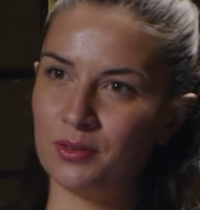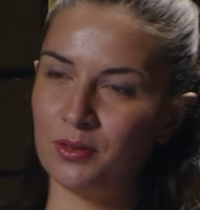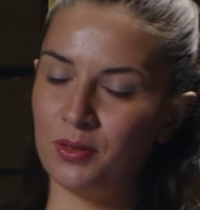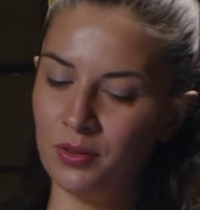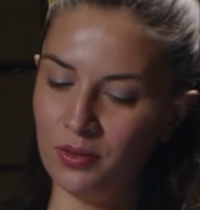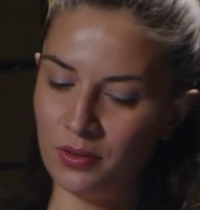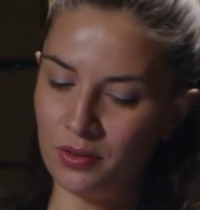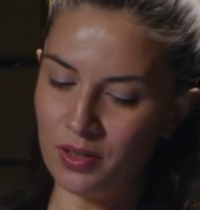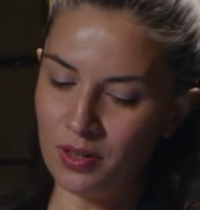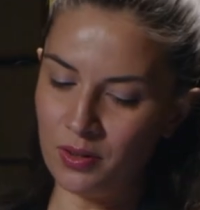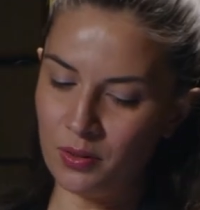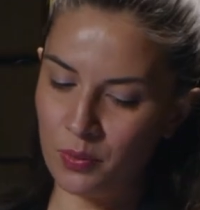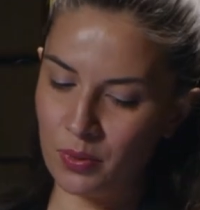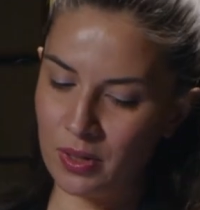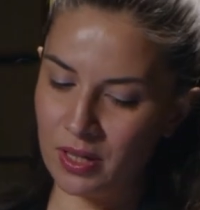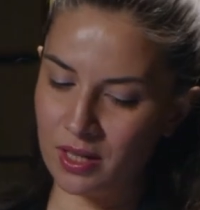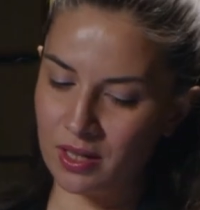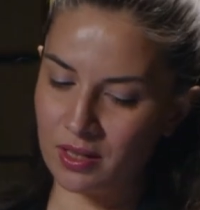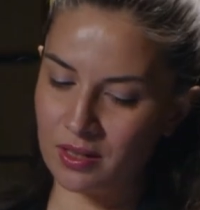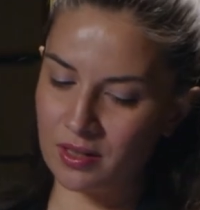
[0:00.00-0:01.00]
Do you think
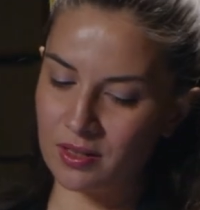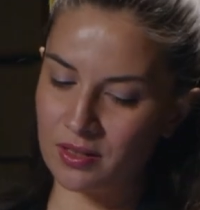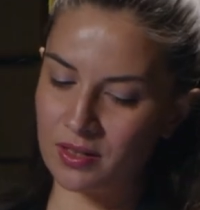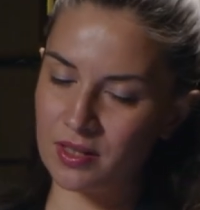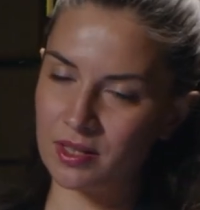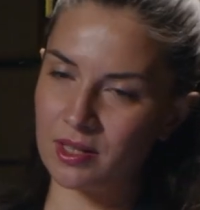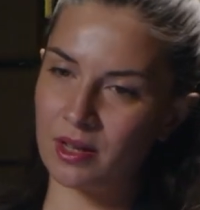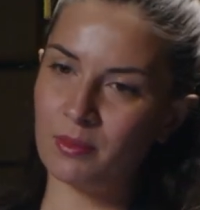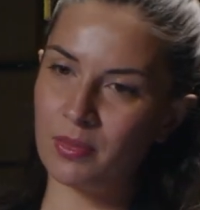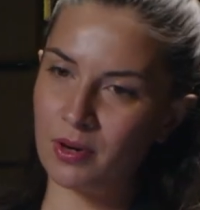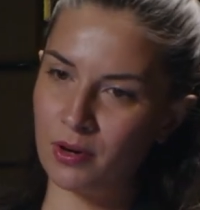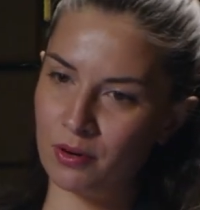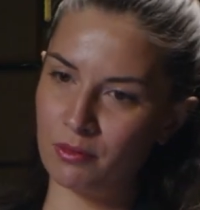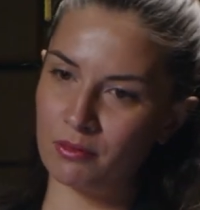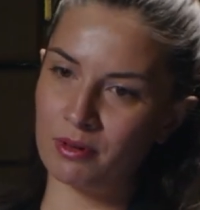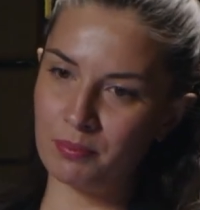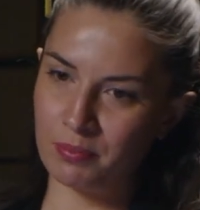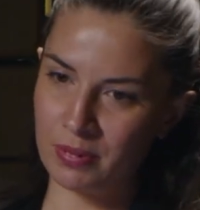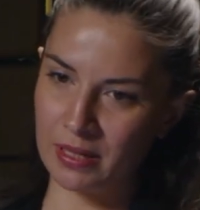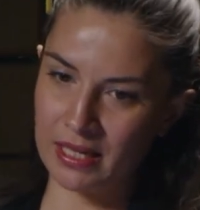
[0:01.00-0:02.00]
we can somehow
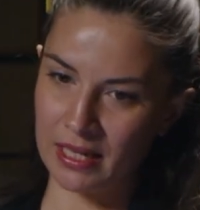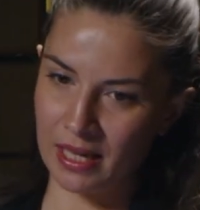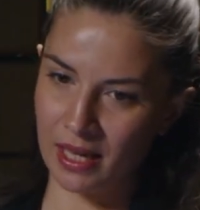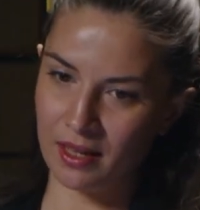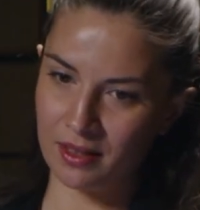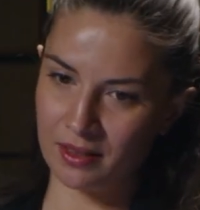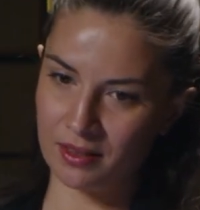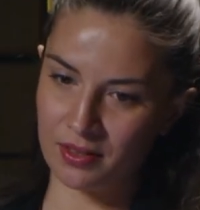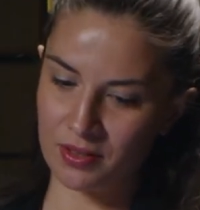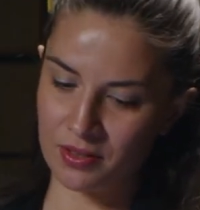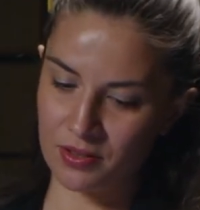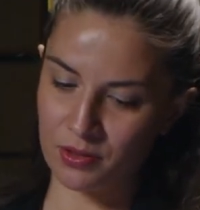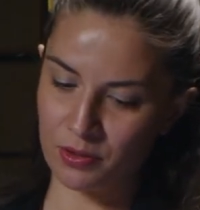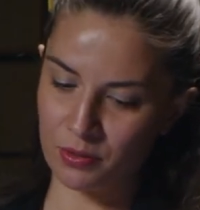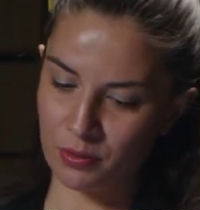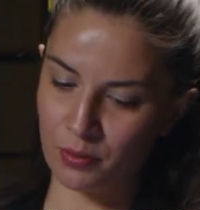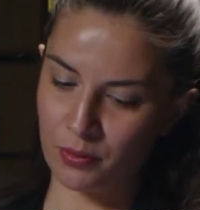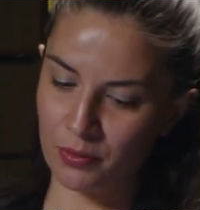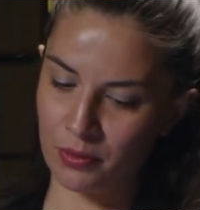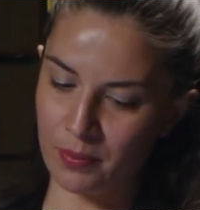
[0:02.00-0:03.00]
replicate this
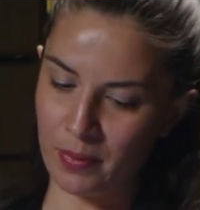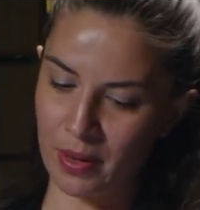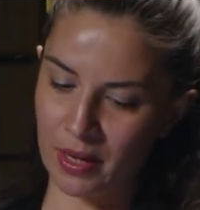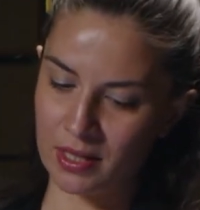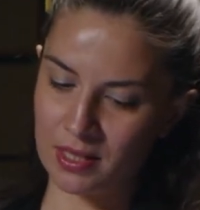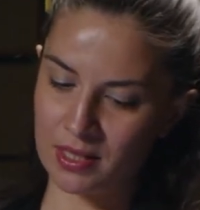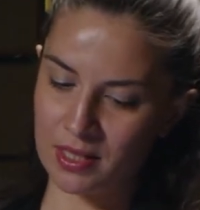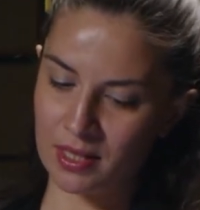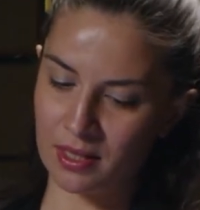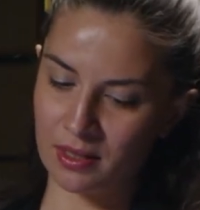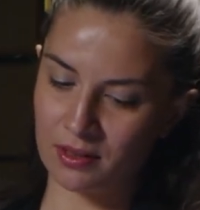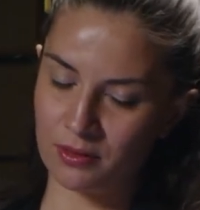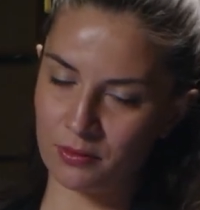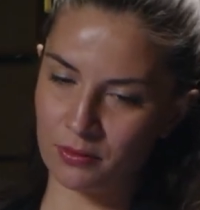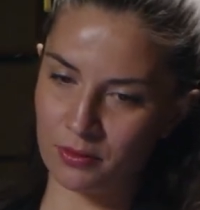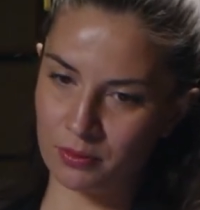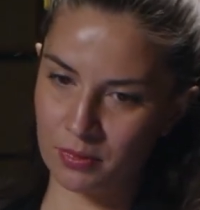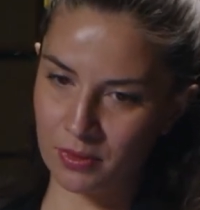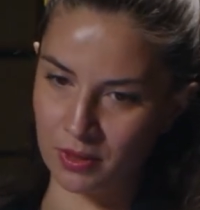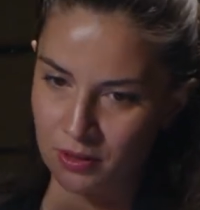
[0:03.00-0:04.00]
growth mindset
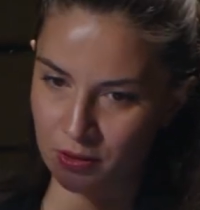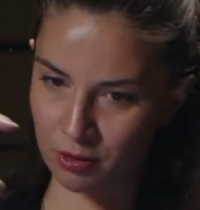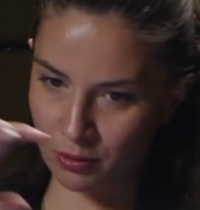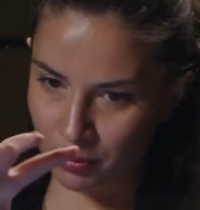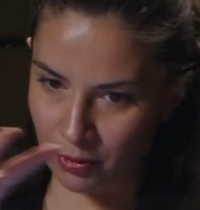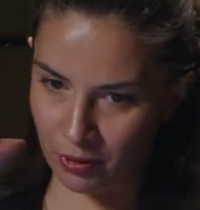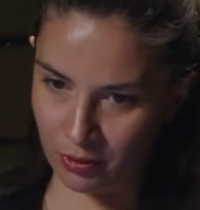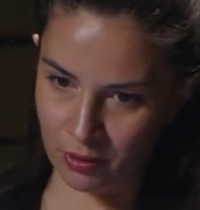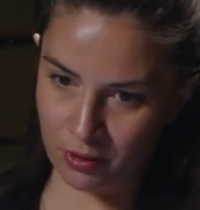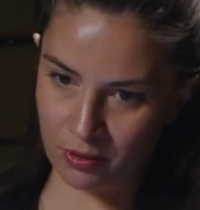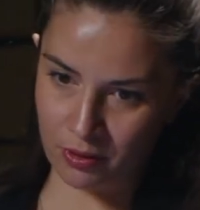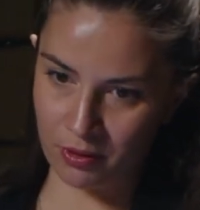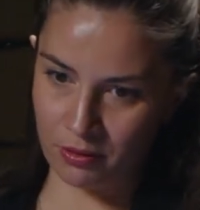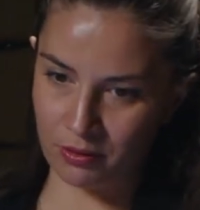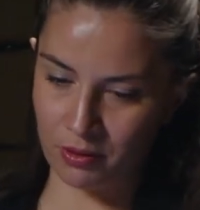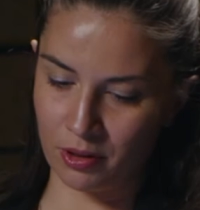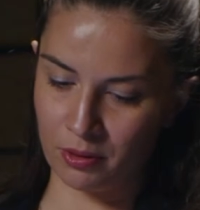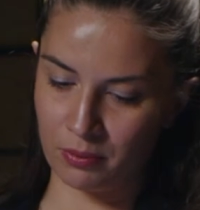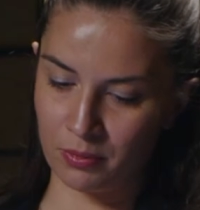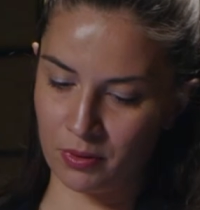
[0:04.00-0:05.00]
from the
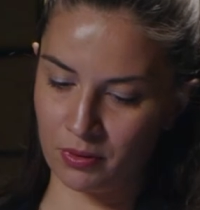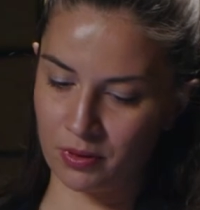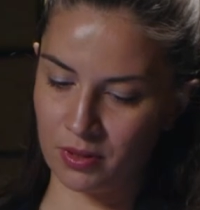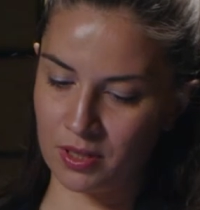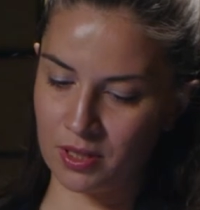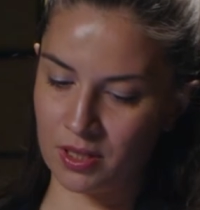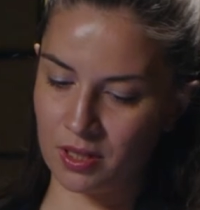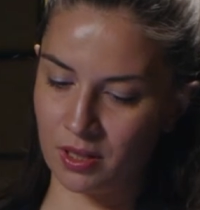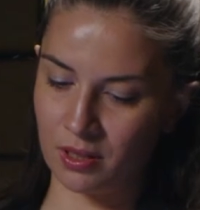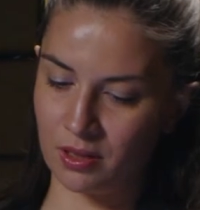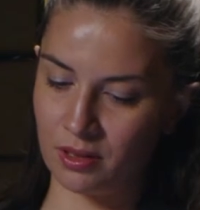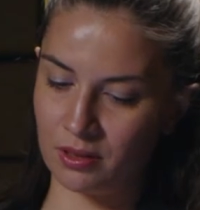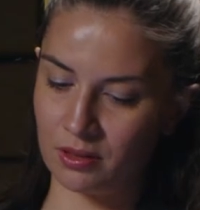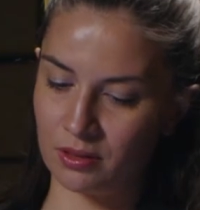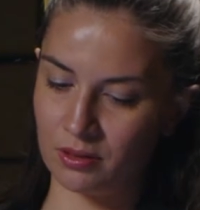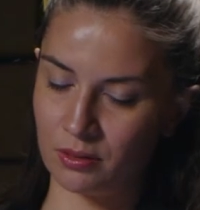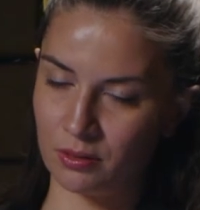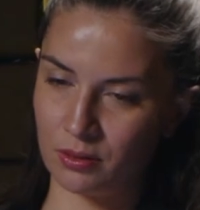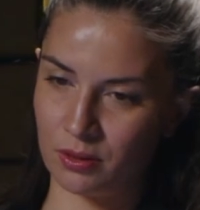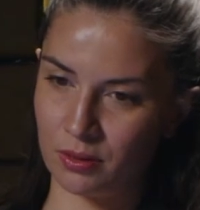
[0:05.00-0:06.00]
entrepreneurial community
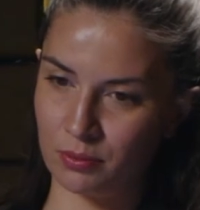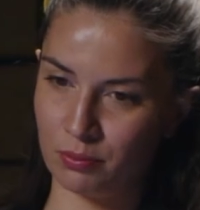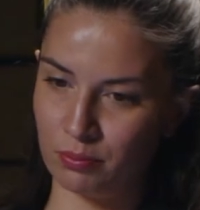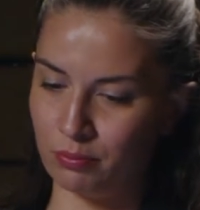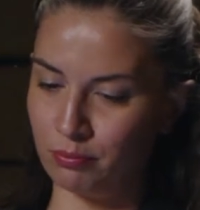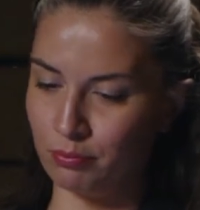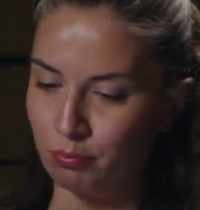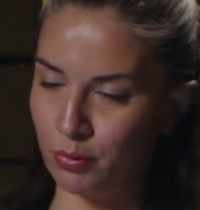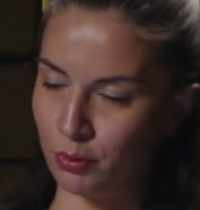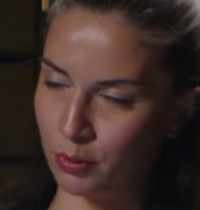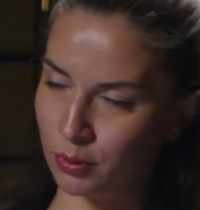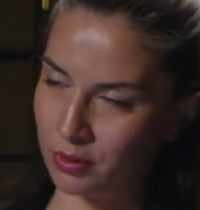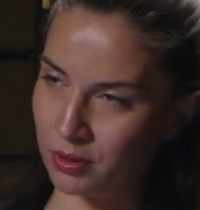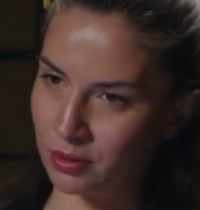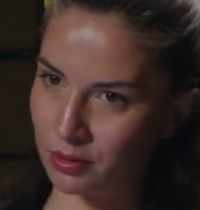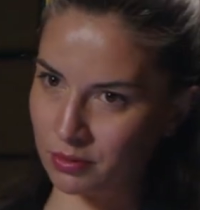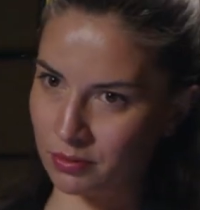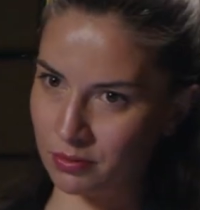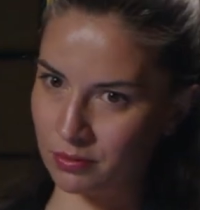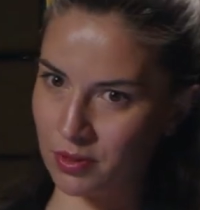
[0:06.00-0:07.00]
on a
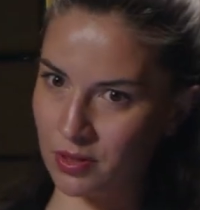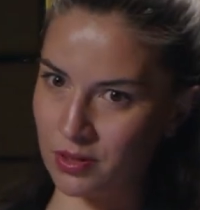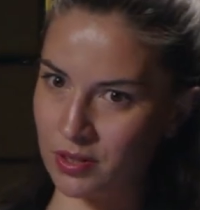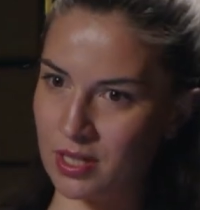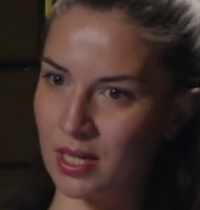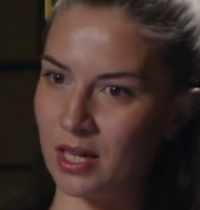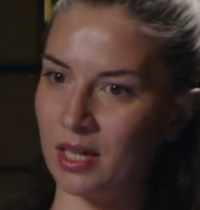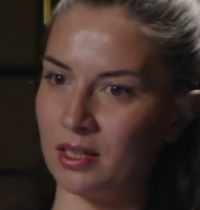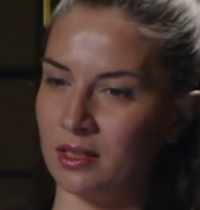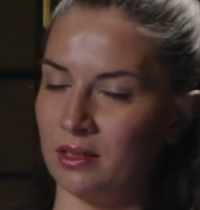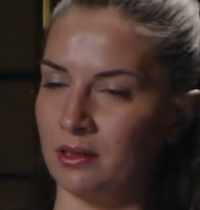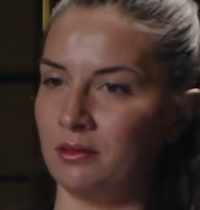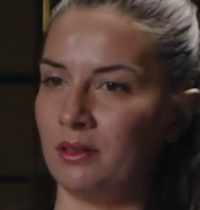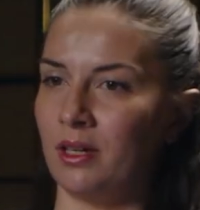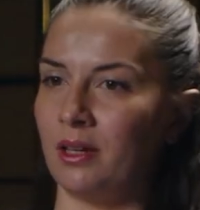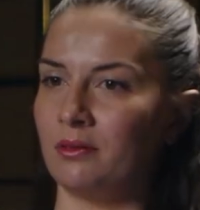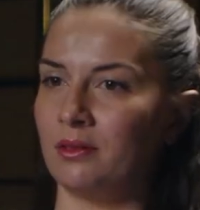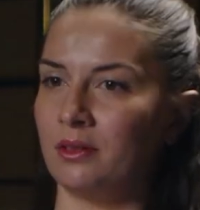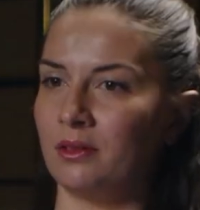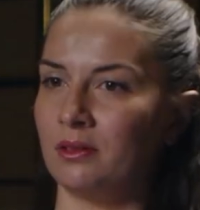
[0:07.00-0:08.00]
broader societal
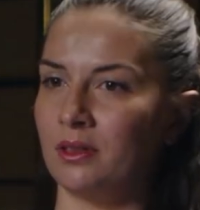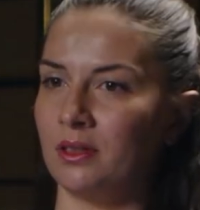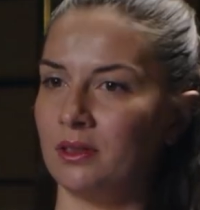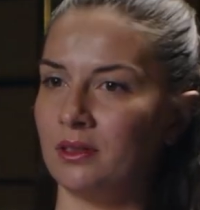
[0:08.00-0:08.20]
level?